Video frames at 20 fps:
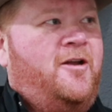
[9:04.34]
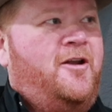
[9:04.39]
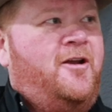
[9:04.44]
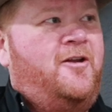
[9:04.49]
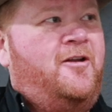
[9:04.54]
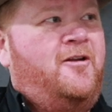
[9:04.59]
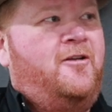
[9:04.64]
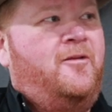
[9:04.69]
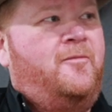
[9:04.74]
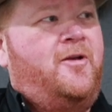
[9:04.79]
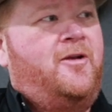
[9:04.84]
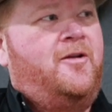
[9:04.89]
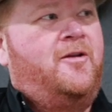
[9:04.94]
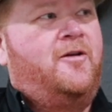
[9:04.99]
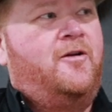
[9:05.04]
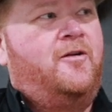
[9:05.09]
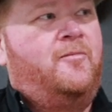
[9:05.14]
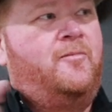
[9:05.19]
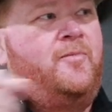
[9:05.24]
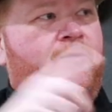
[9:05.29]
he needed me to
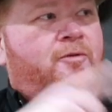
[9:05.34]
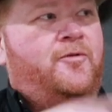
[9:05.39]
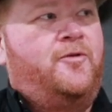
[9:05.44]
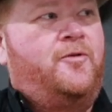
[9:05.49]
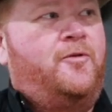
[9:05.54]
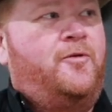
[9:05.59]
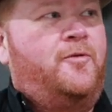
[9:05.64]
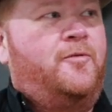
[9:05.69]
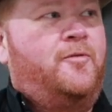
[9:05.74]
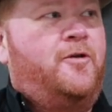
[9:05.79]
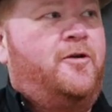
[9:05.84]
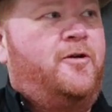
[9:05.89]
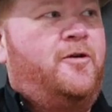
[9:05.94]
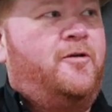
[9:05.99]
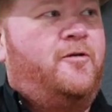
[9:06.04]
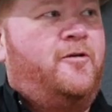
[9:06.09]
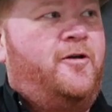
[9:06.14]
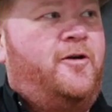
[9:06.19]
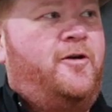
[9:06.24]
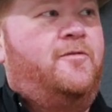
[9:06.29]
go build a new one in
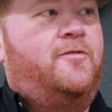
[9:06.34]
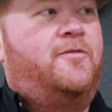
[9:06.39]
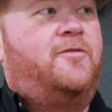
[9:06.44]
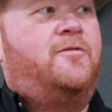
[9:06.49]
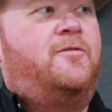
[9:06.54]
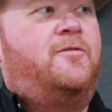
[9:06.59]
Greenville.